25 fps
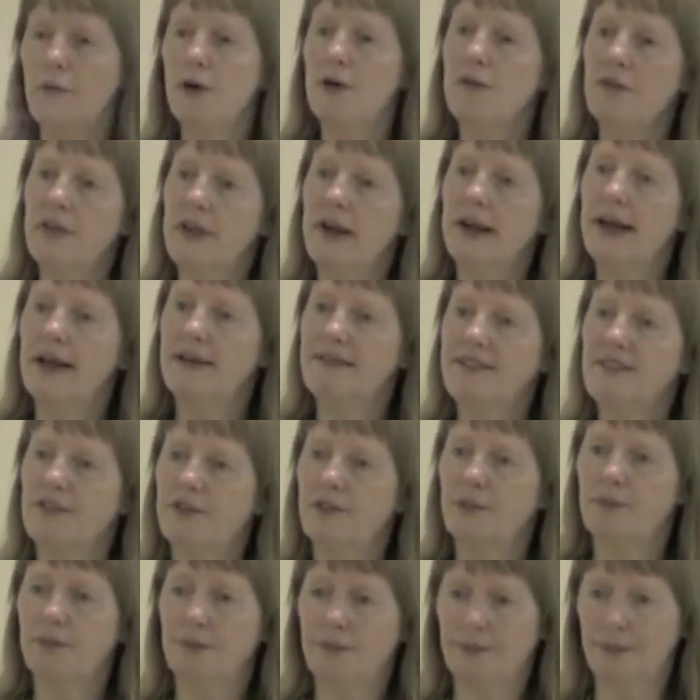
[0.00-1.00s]
Over the
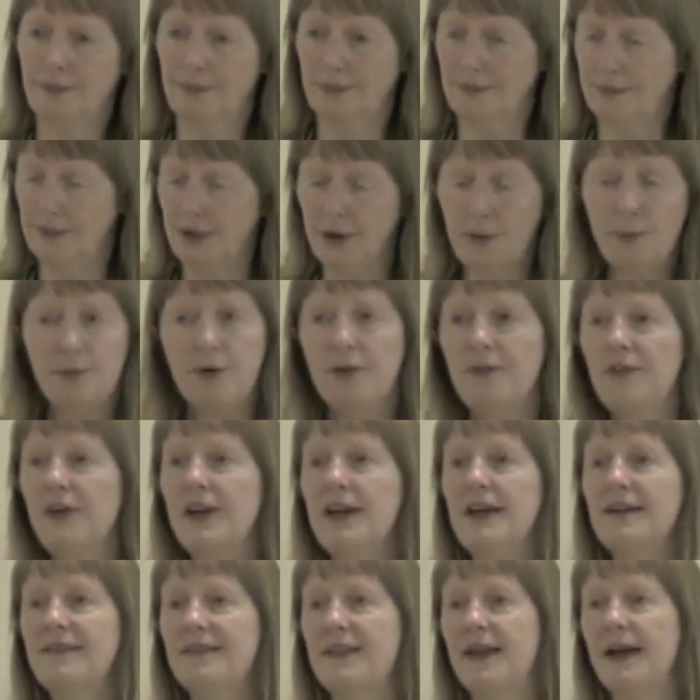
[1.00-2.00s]
last number of
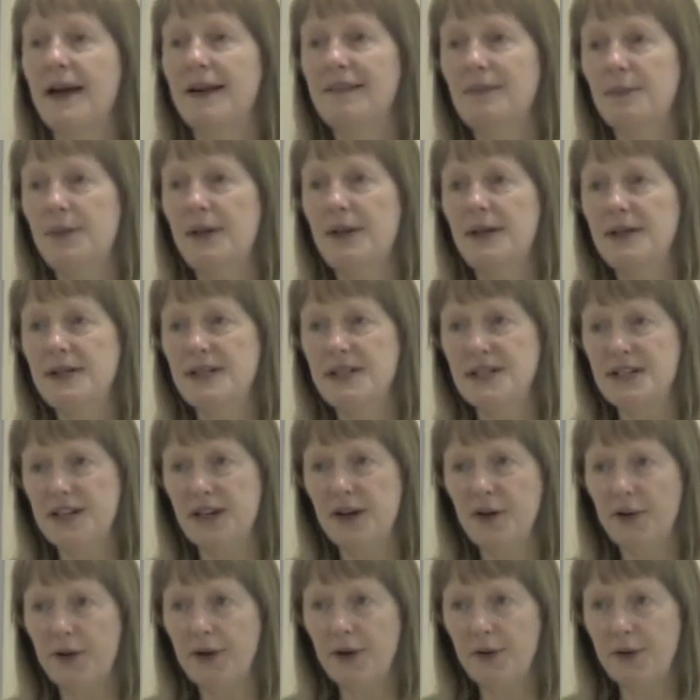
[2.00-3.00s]
years there has been a
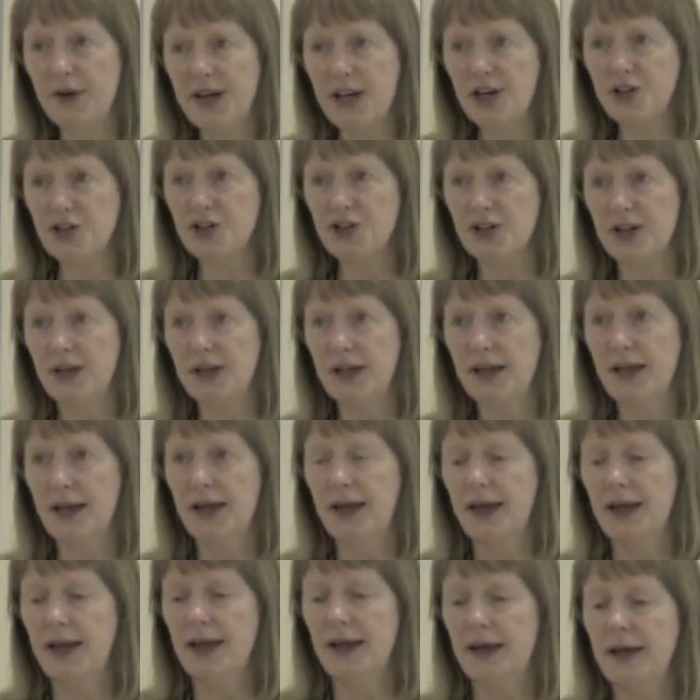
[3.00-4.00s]
deterioration.
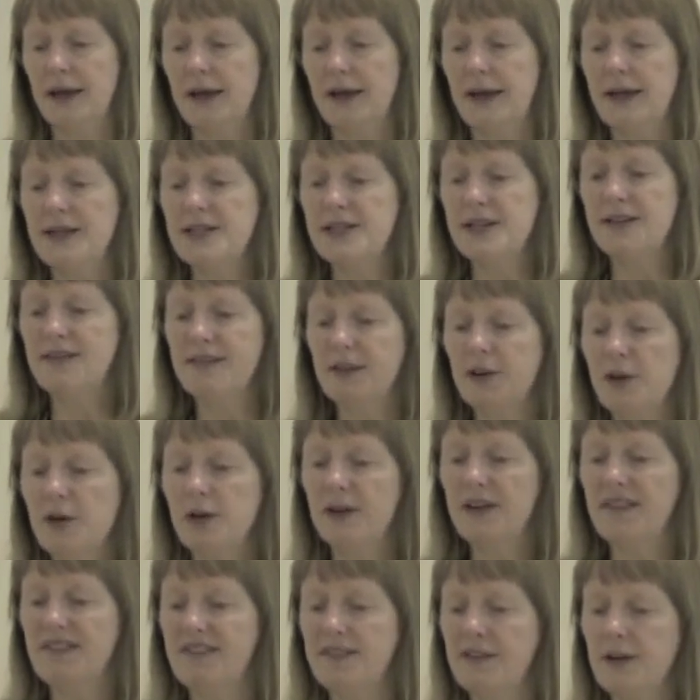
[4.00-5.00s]
It is a
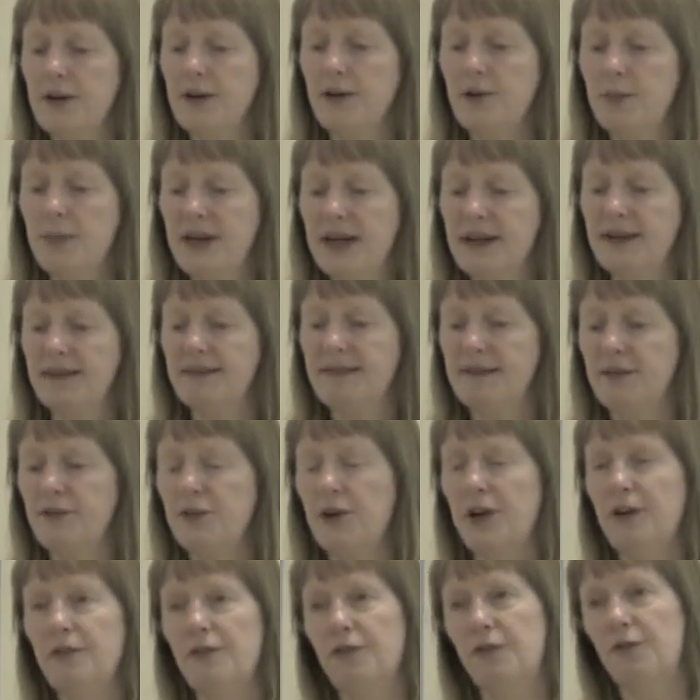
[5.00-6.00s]
concern because
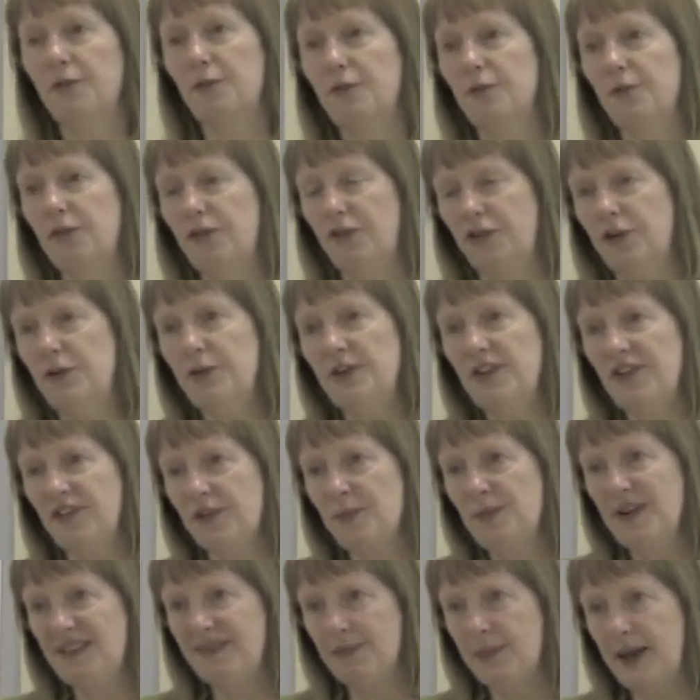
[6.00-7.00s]
if
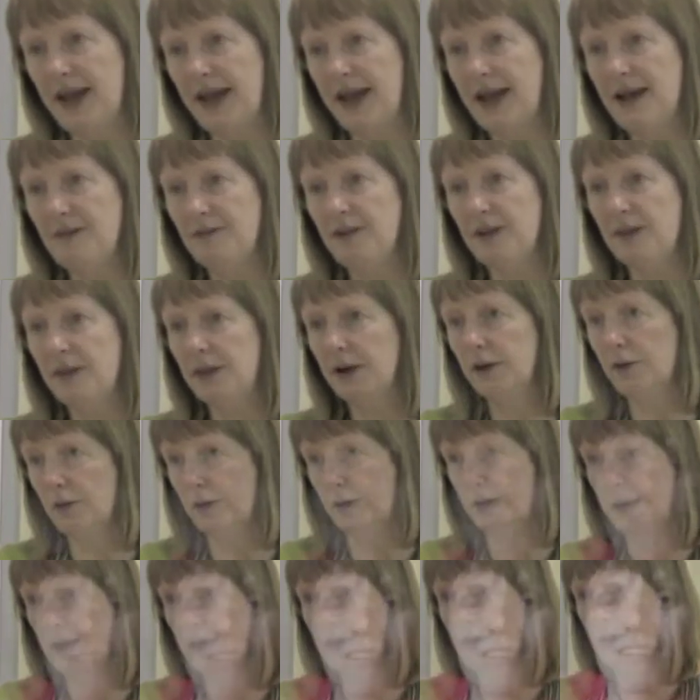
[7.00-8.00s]
students are misbehaving, they're
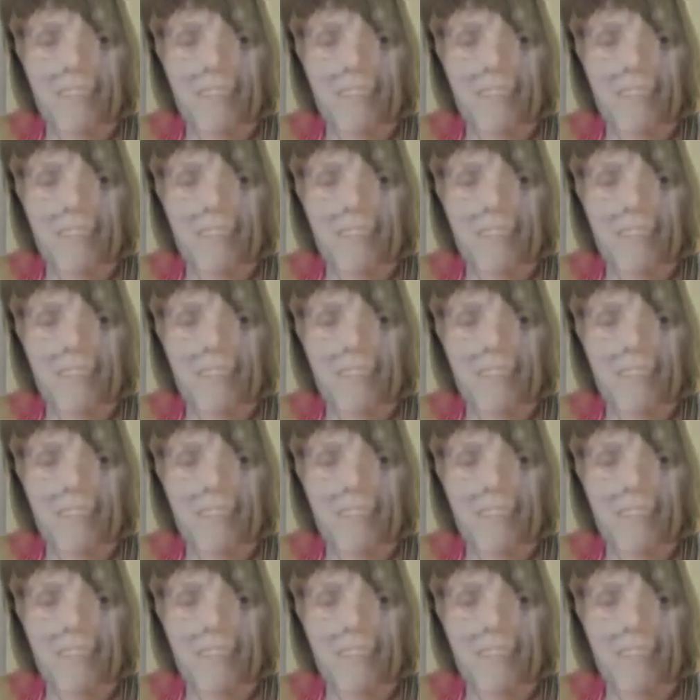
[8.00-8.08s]
not learning.